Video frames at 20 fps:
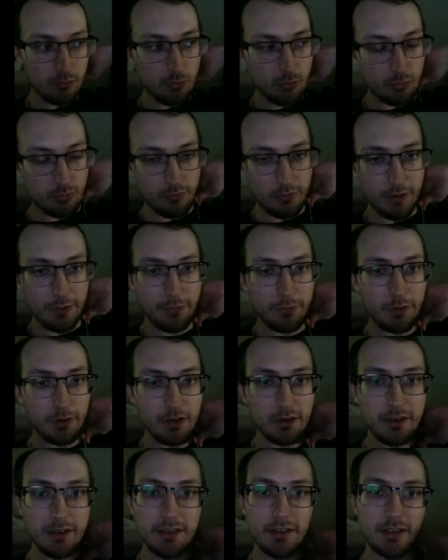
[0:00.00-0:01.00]

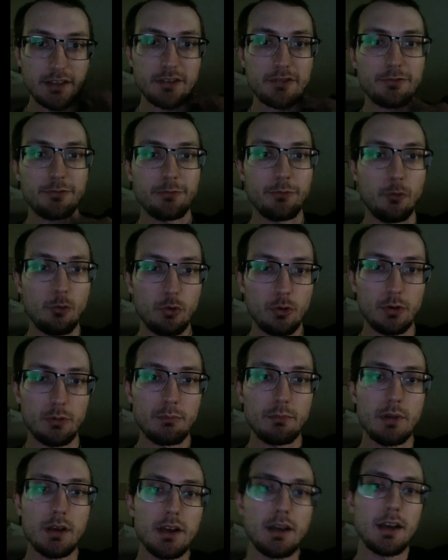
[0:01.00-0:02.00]
horrifically
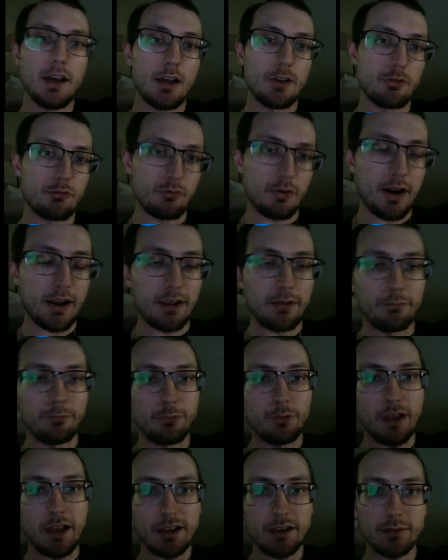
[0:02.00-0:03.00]
disform a
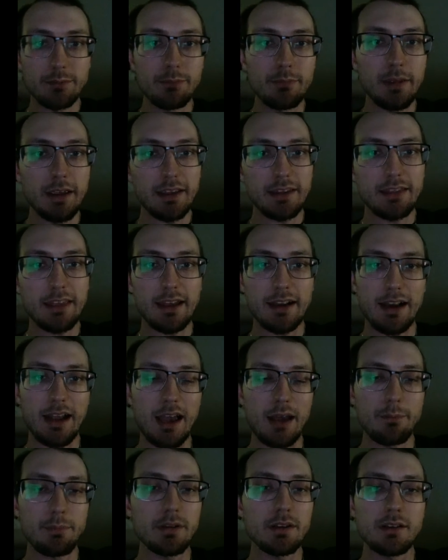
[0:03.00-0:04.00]
Dragonfly to make that
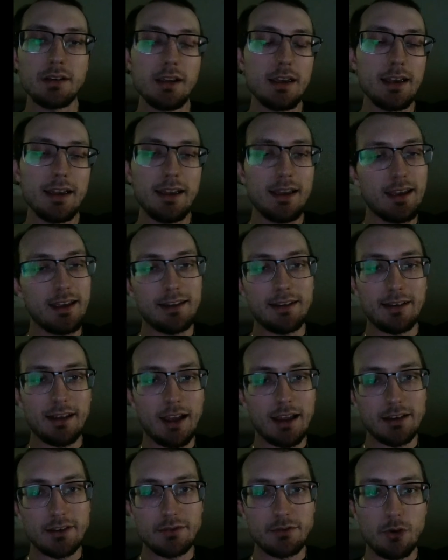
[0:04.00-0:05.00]
happen, and
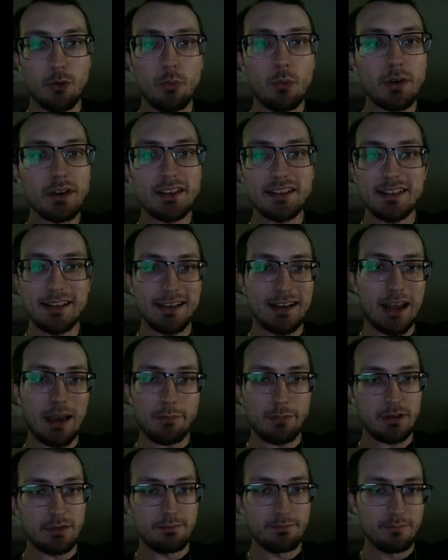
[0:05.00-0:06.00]
I don't want to see it
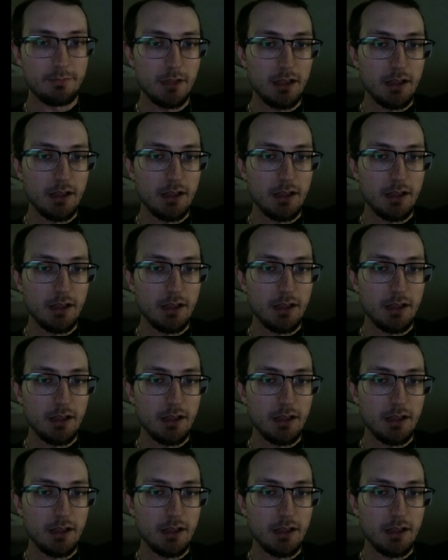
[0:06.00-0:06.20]
happen.